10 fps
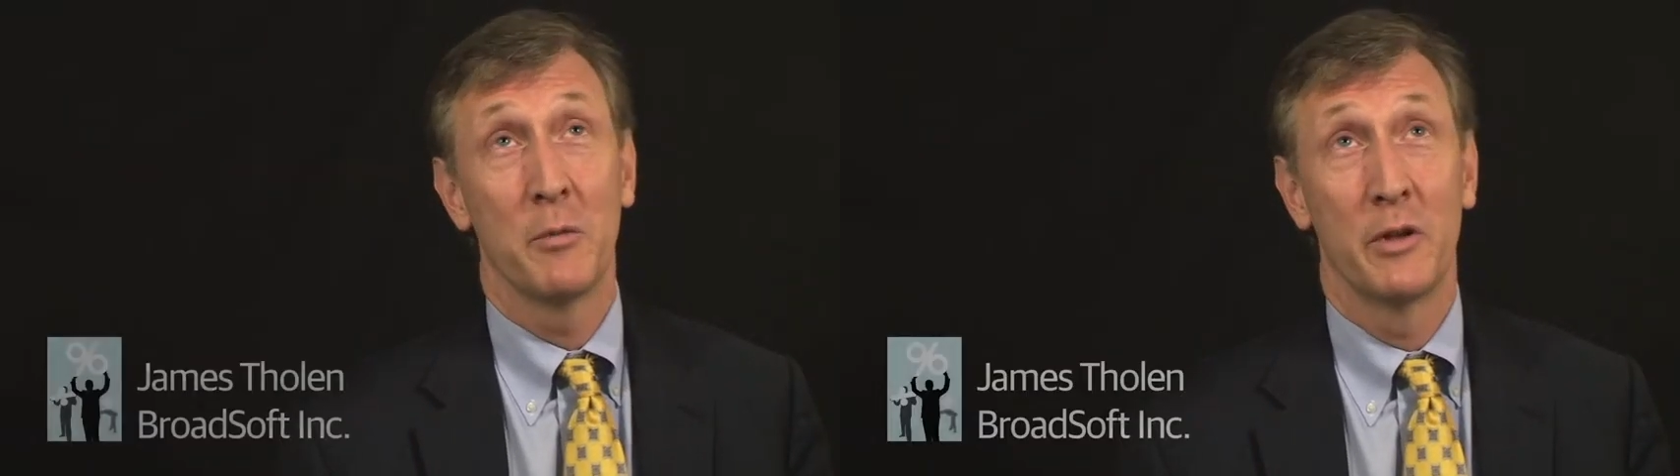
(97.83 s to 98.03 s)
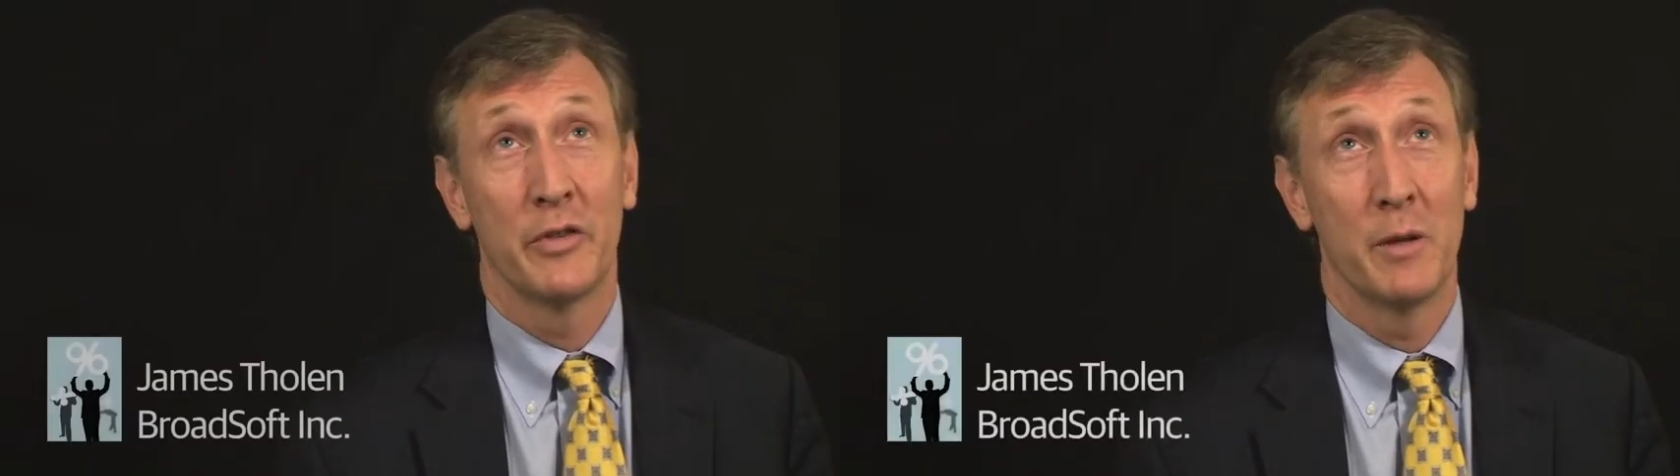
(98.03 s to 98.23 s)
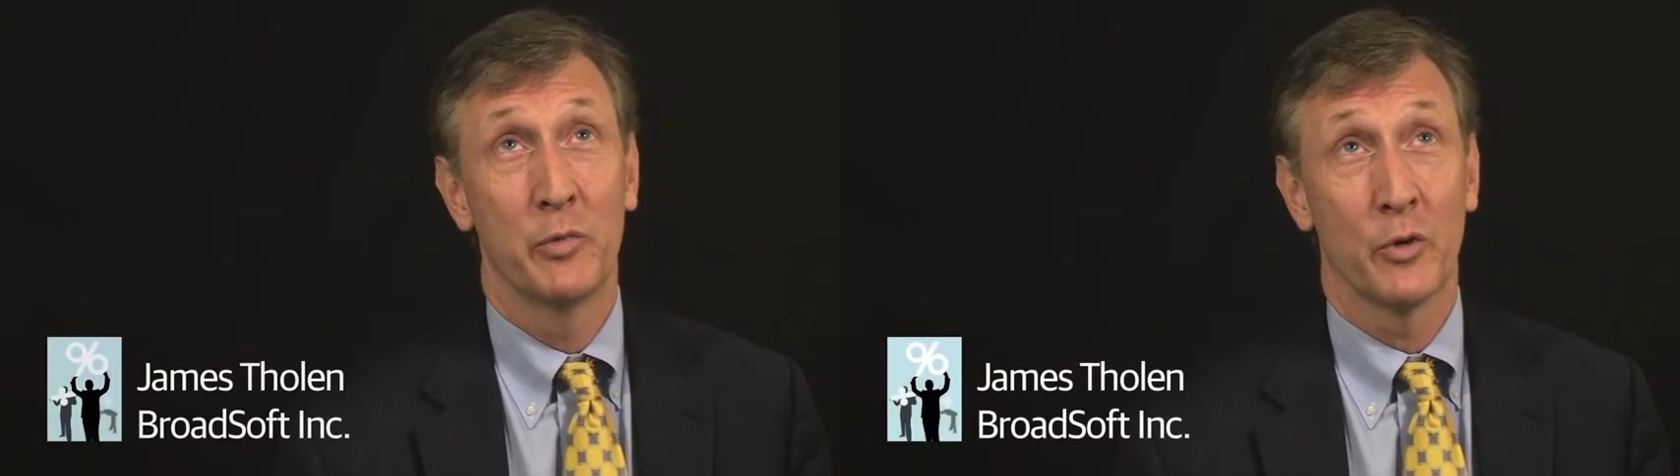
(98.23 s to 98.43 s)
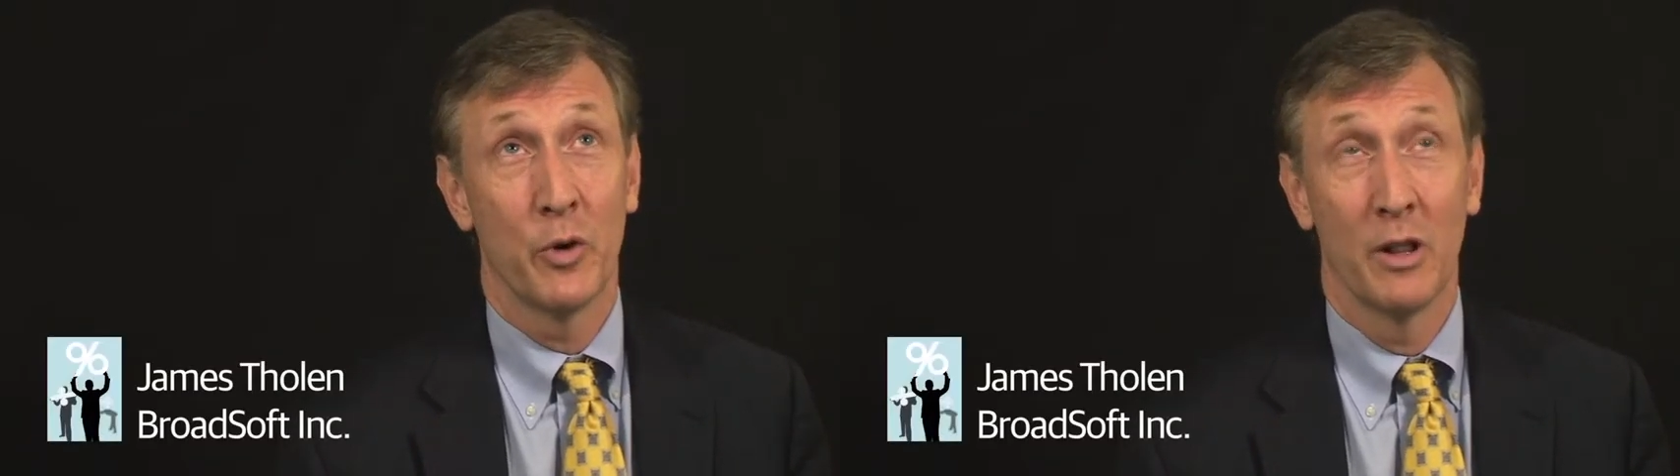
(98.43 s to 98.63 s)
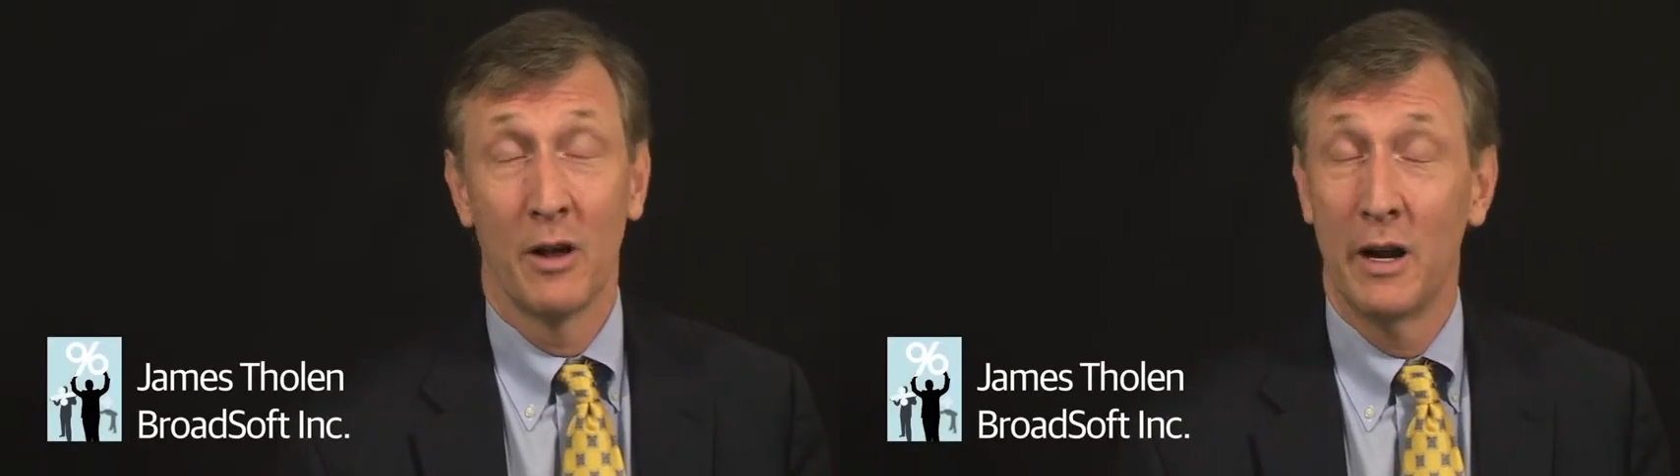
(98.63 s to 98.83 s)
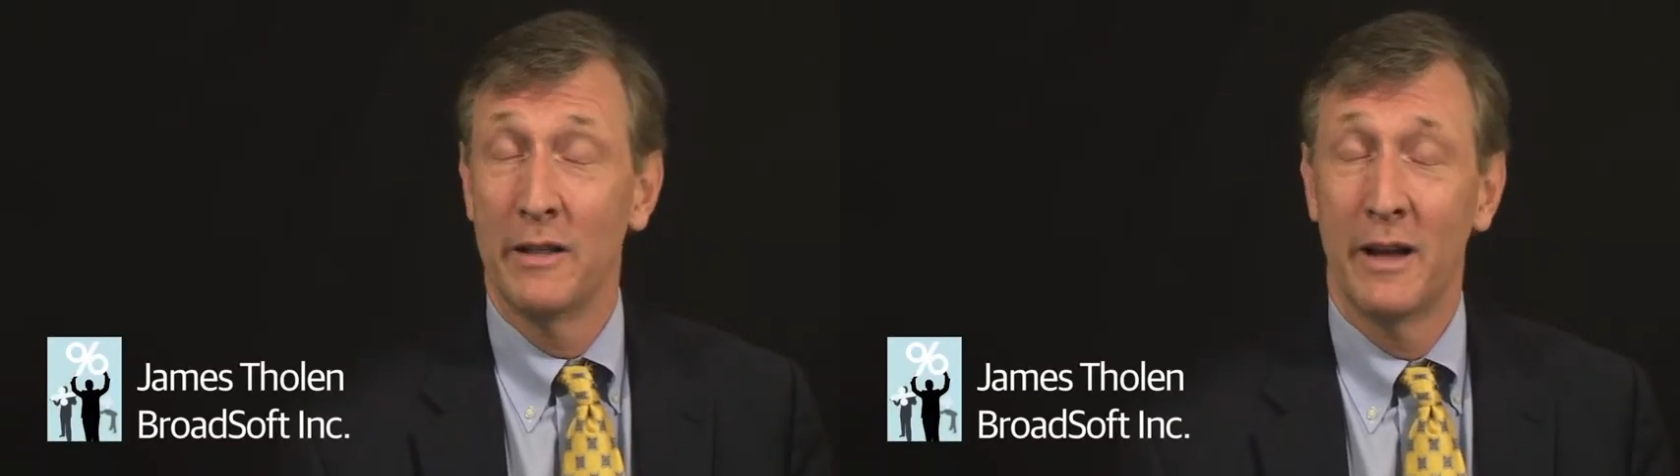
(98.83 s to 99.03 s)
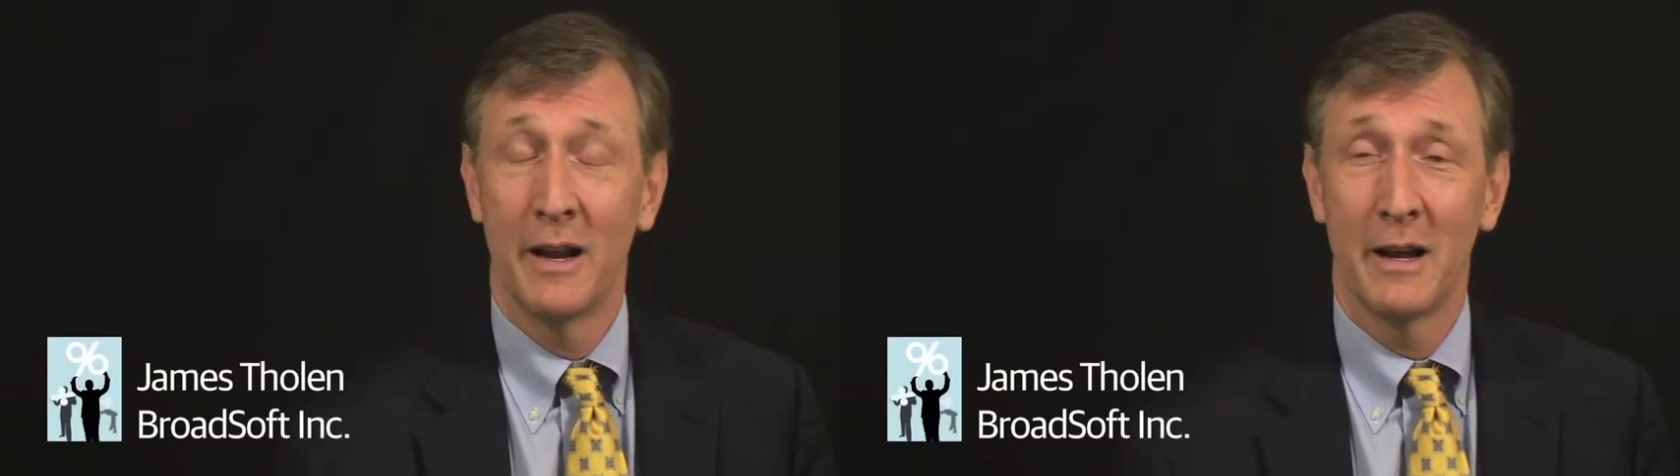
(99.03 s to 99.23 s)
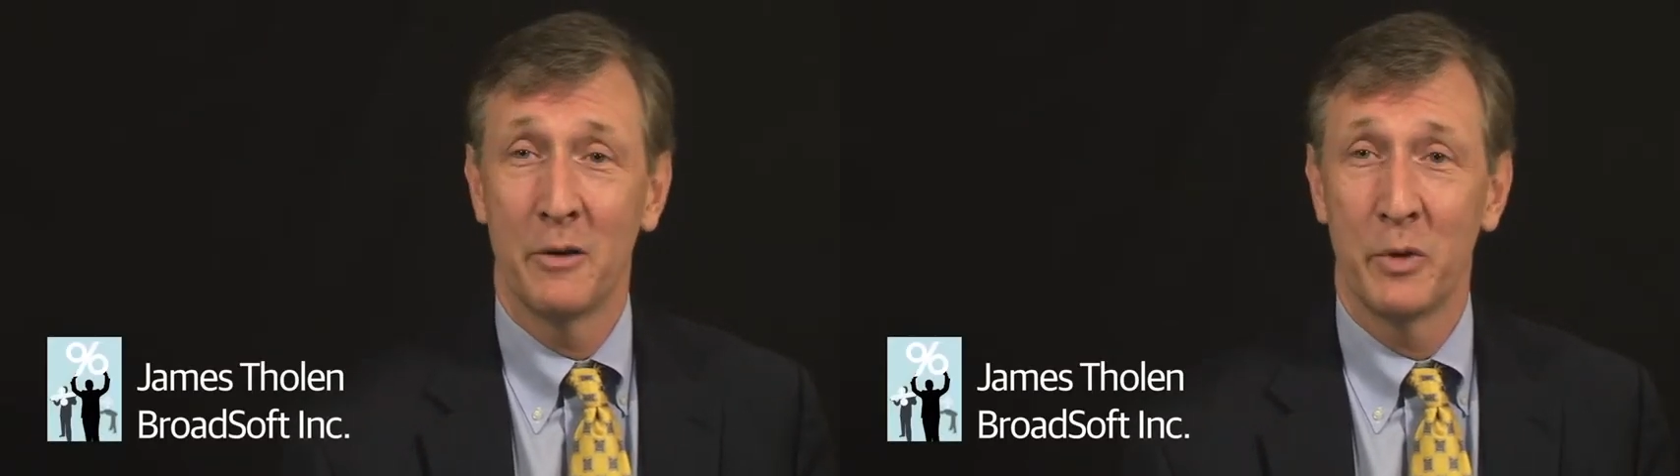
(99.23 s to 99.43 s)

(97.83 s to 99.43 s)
probably the same storyline that